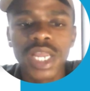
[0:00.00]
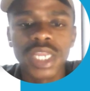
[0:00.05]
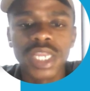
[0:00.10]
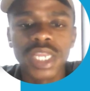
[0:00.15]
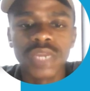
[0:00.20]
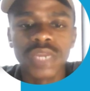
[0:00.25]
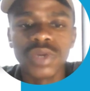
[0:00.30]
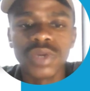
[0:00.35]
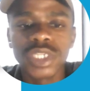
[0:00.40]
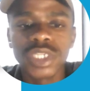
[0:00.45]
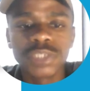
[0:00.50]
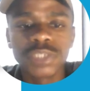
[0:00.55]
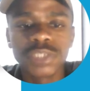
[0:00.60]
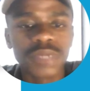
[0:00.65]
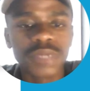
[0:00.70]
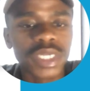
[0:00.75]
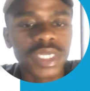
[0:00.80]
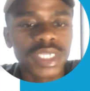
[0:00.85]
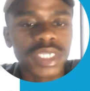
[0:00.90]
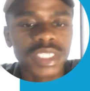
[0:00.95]
the wind
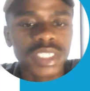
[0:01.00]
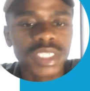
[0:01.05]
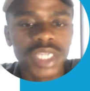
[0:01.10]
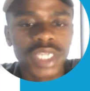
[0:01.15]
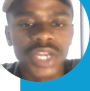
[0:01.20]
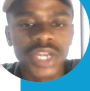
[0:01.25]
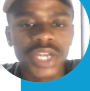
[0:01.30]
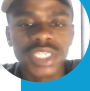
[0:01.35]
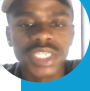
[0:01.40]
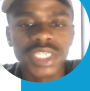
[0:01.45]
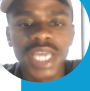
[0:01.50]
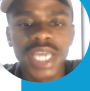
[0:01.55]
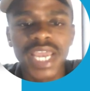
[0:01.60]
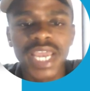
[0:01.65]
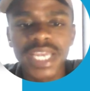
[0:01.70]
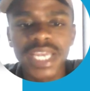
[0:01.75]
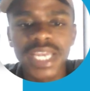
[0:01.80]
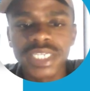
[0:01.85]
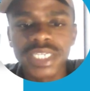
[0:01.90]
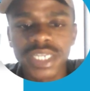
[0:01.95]
speed is greater,
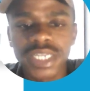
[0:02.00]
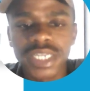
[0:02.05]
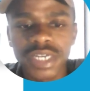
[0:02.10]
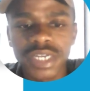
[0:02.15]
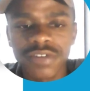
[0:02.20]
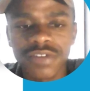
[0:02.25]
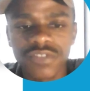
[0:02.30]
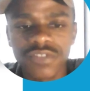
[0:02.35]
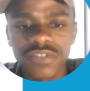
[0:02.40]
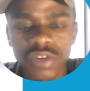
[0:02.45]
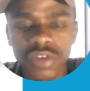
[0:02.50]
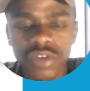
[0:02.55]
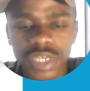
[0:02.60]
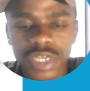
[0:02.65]
and the rainfall